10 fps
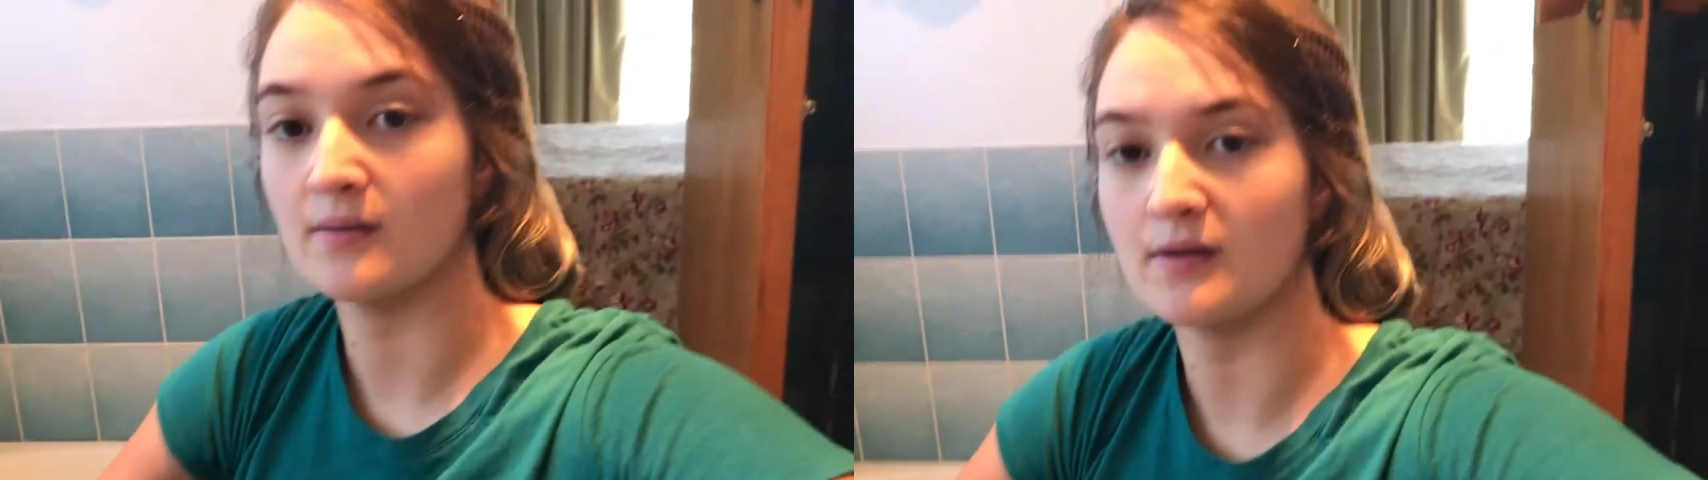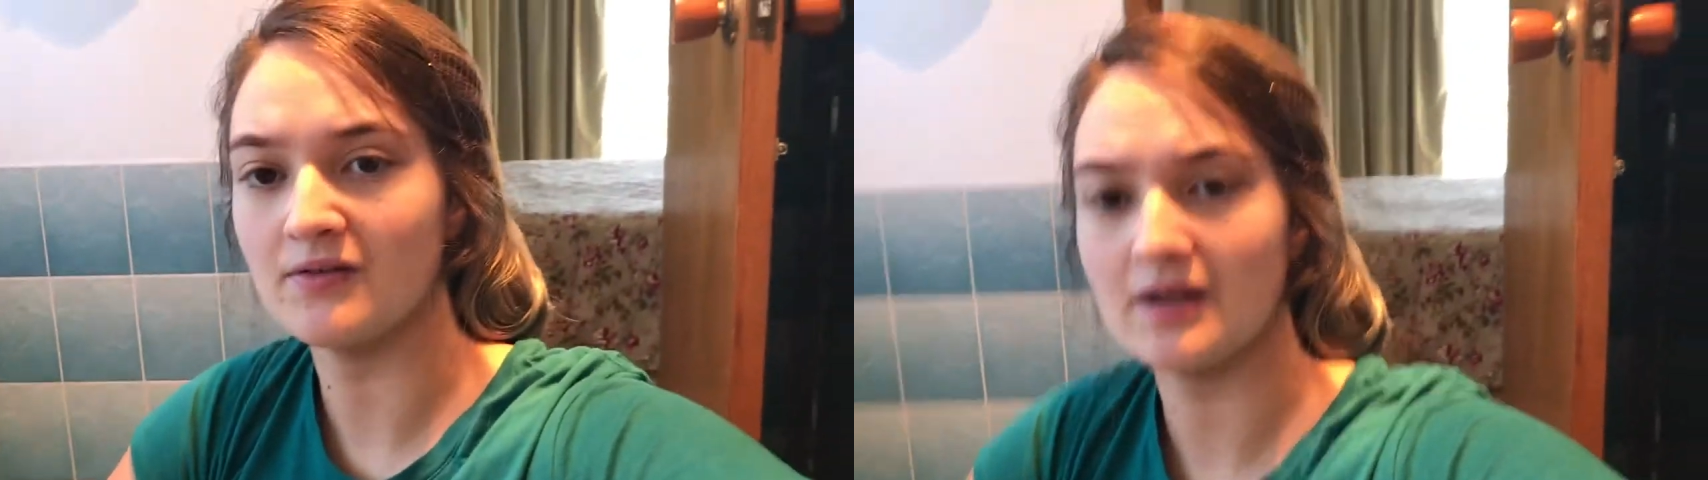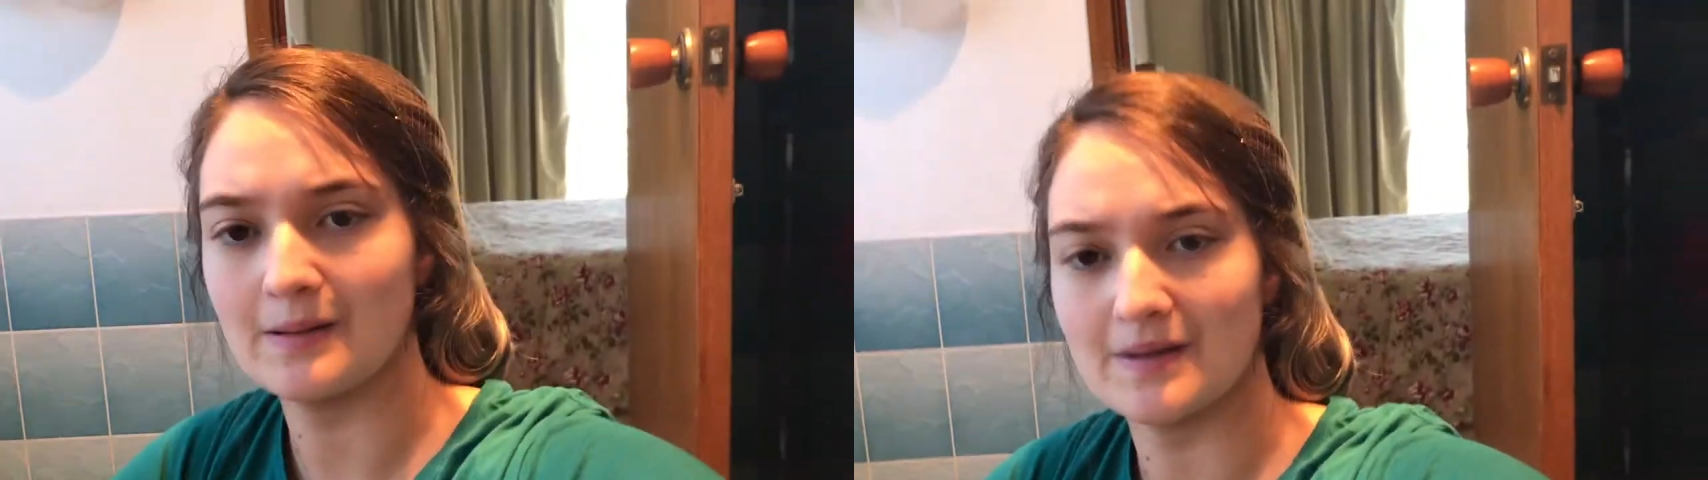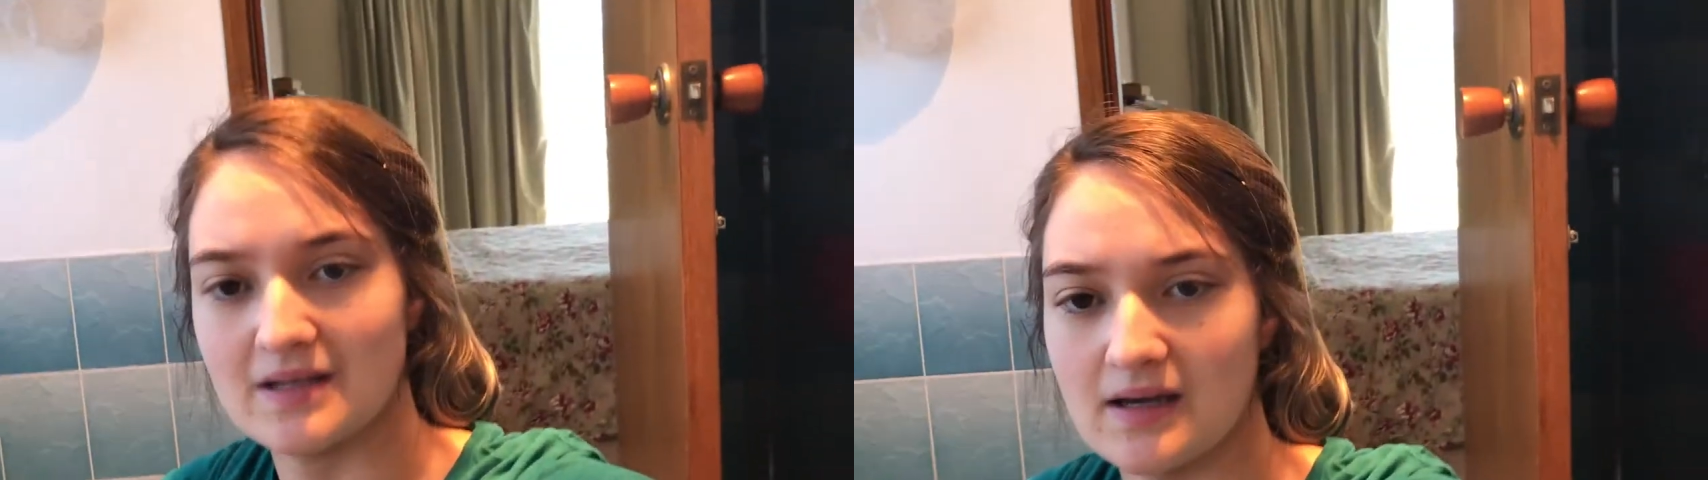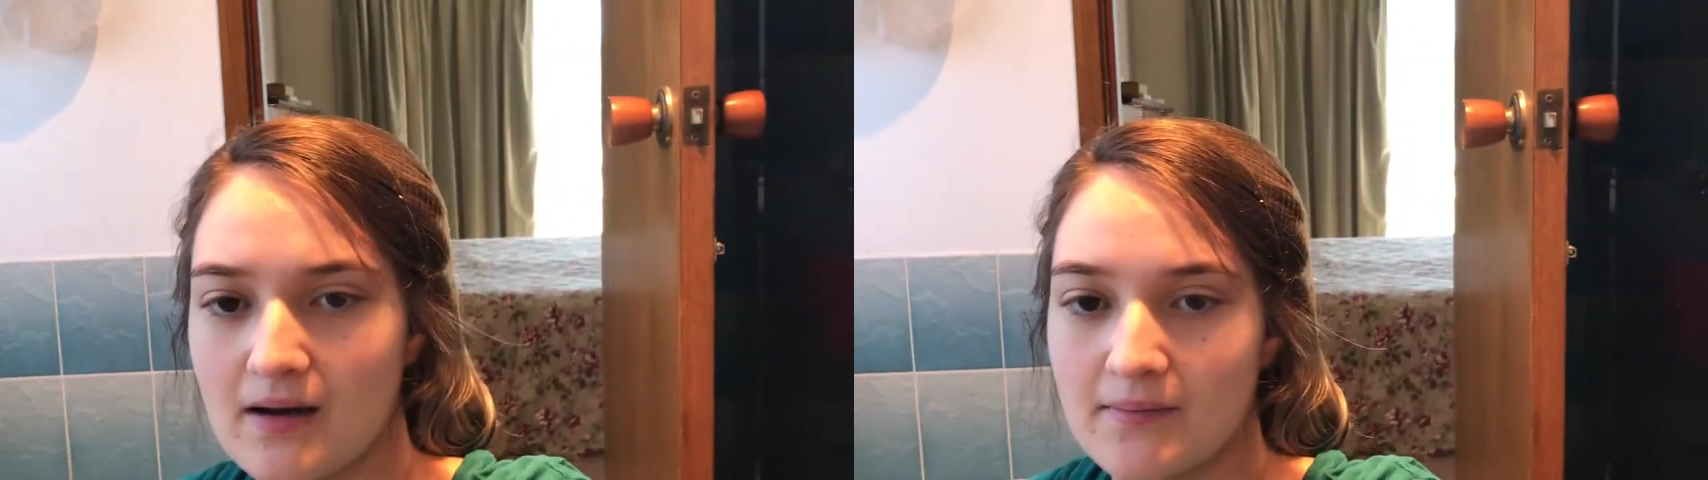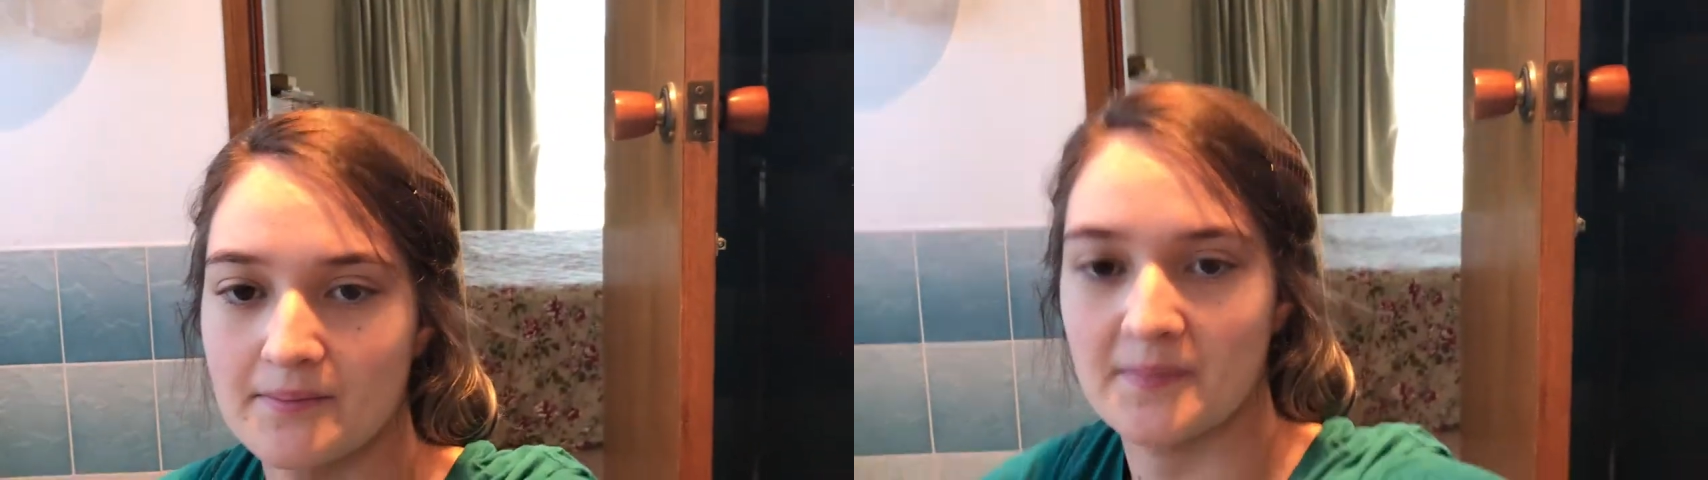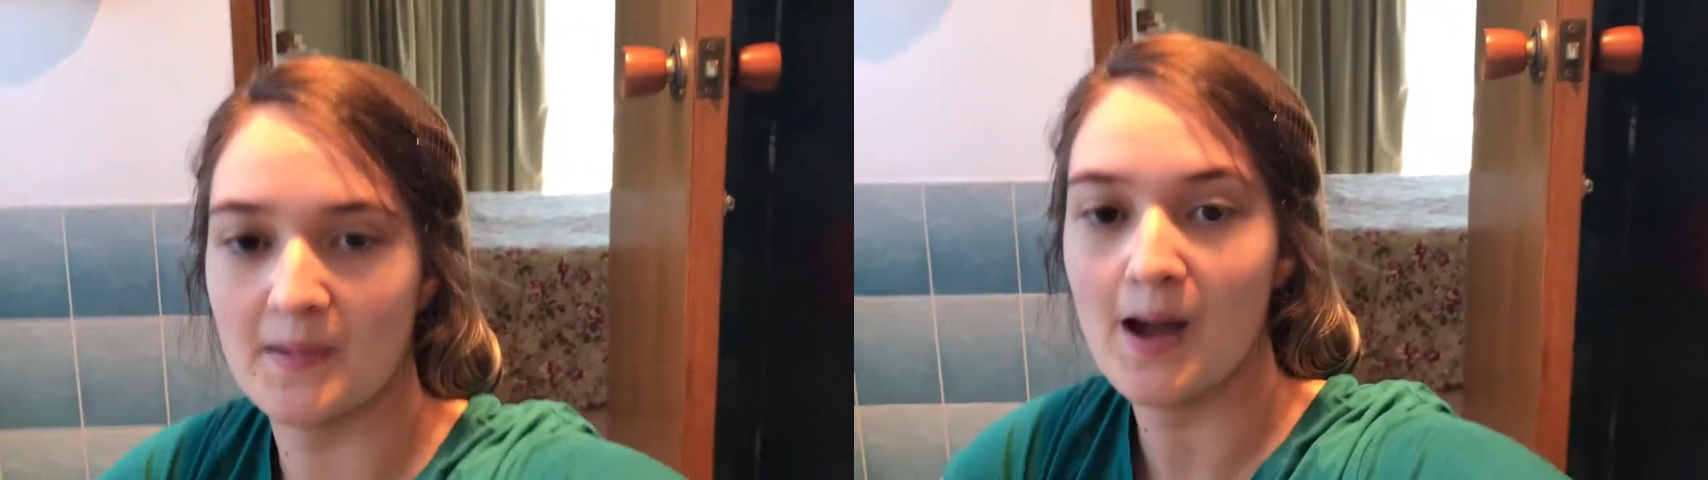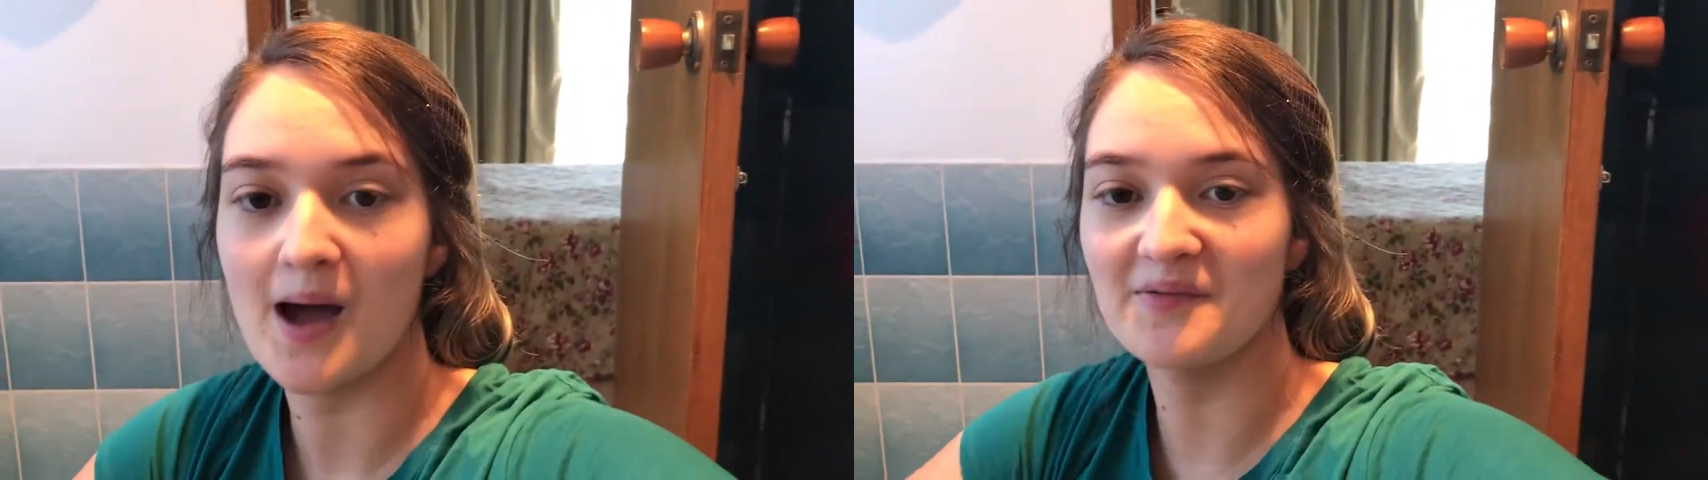Am I even getting my... Yeah.
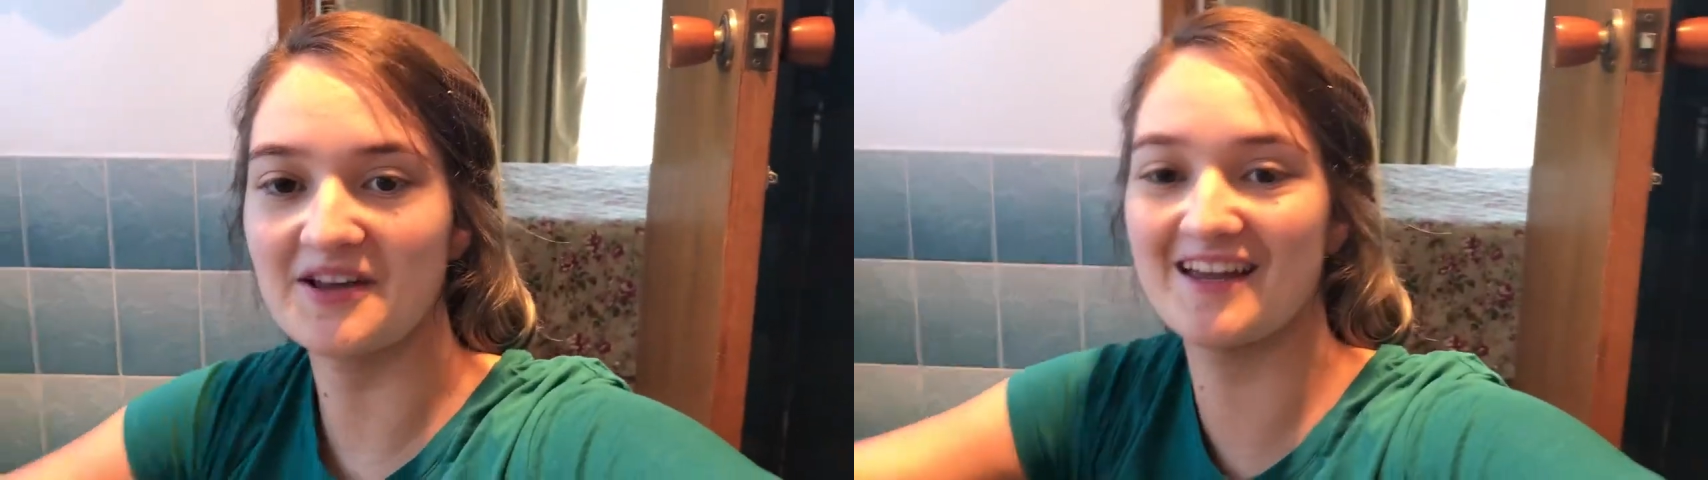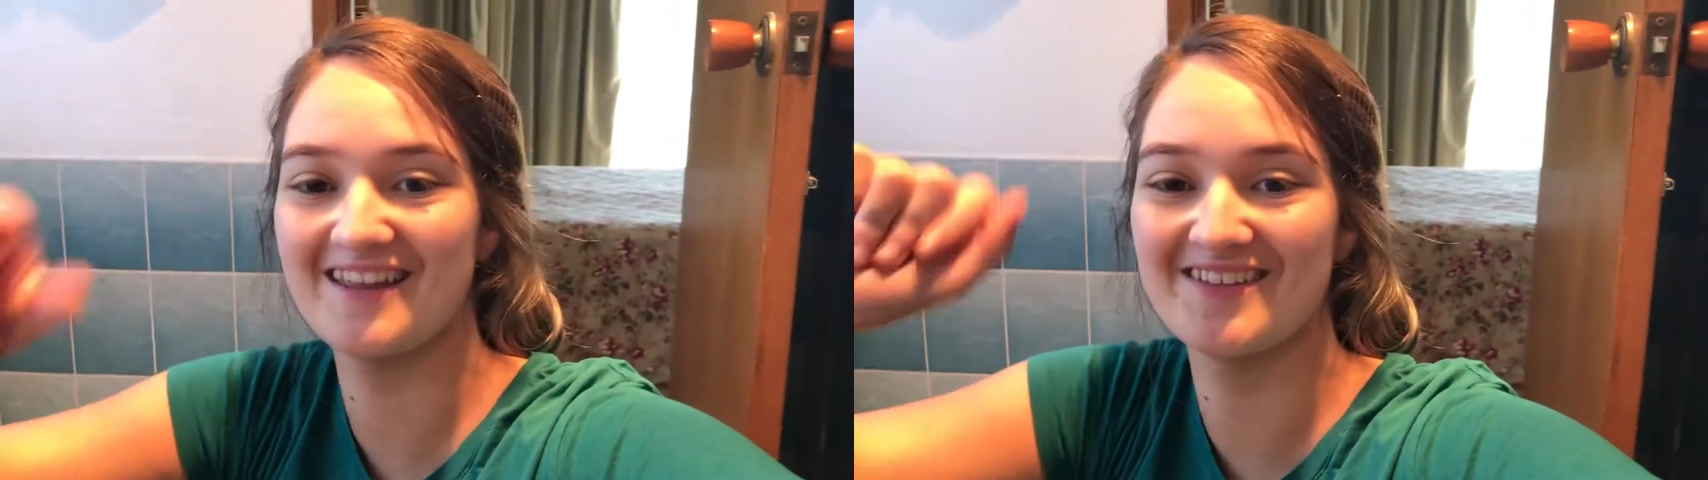I'm looking